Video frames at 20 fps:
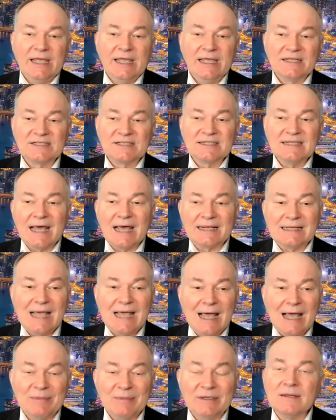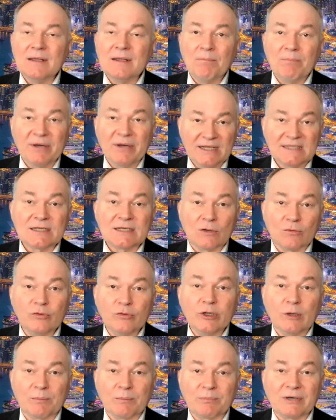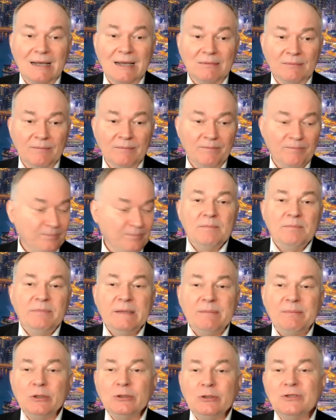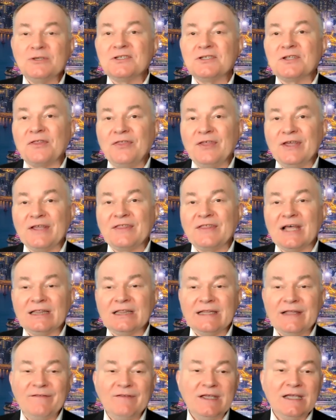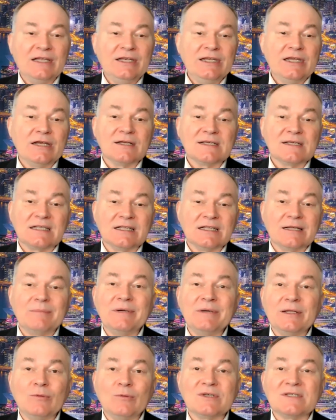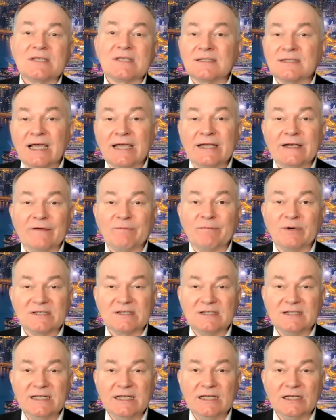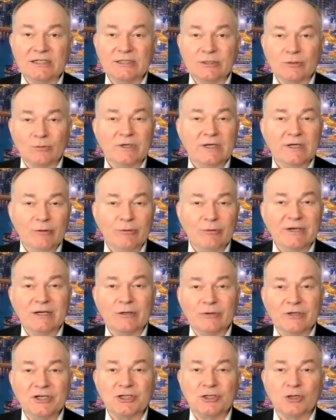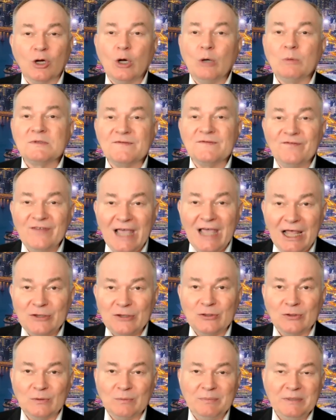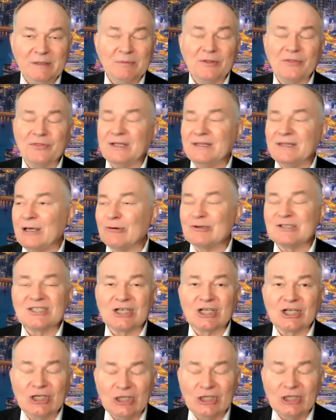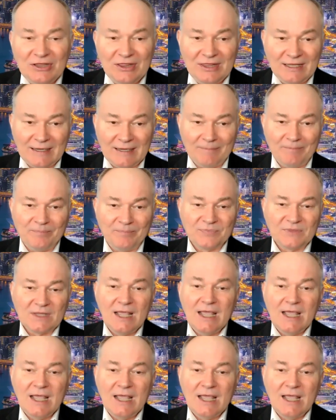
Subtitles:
It's not common, but it's a real problem. People used to think that living near a celebrity was a sign of prestige. It would increase your home's value. People thought that was a good thing.